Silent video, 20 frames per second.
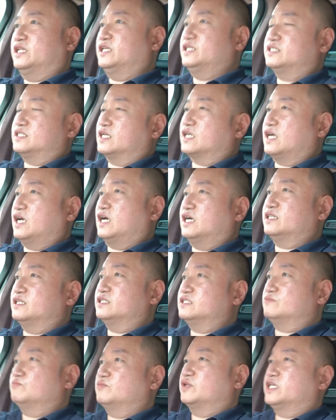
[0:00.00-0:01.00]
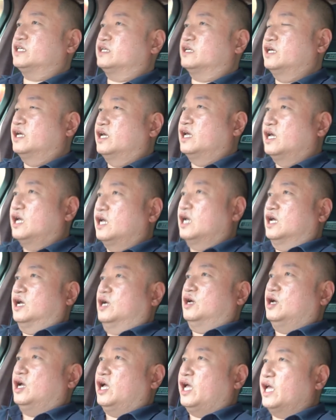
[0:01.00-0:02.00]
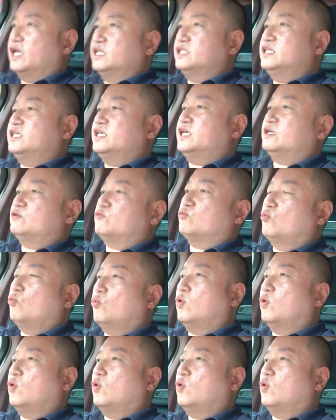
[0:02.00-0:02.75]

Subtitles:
needs a car this big. And yet,